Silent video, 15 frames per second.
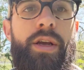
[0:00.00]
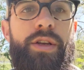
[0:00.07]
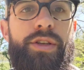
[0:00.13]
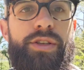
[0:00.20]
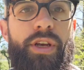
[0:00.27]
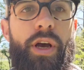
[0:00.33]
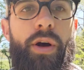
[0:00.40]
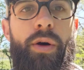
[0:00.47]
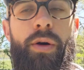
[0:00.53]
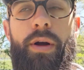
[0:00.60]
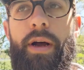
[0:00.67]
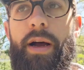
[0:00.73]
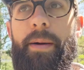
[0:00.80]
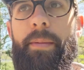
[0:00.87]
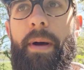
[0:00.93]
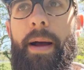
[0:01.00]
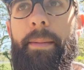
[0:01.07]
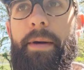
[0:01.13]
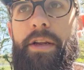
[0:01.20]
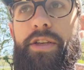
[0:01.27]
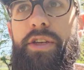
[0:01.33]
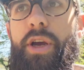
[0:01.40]
So um, I'm
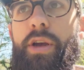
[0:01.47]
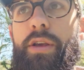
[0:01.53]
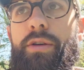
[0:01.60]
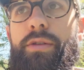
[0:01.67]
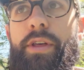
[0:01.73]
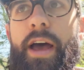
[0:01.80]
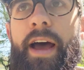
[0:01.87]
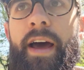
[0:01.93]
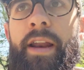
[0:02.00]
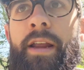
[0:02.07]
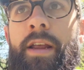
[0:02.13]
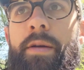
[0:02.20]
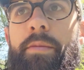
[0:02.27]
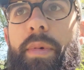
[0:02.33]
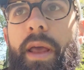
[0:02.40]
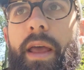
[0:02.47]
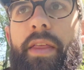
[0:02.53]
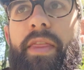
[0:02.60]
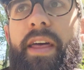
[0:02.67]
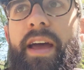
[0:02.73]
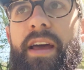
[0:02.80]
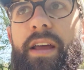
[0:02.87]
going to show you that,
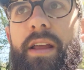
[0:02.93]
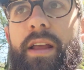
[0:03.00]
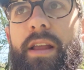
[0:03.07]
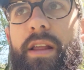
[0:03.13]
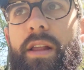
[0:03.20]
and that,